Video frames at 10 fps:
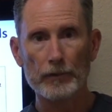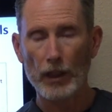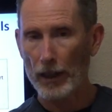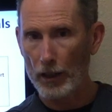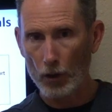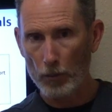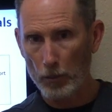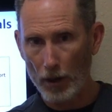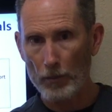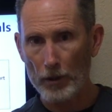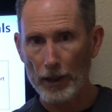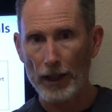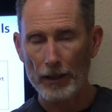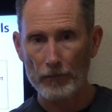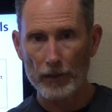You got to know the proper
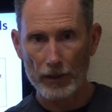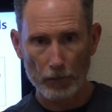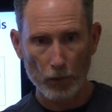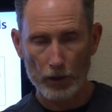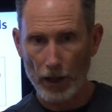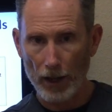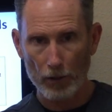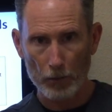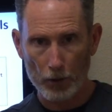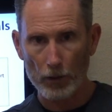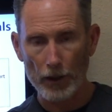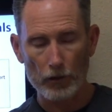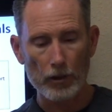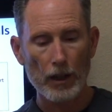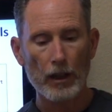diet and how to progress.